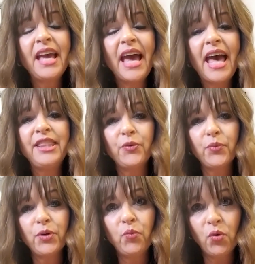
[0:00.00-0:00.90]
And the
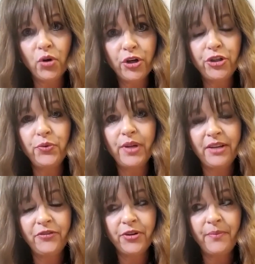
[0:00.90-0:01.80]
reward you
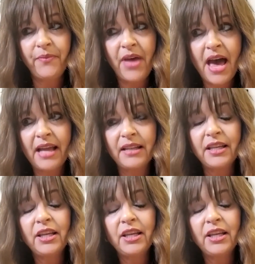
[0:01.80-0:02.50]
get from that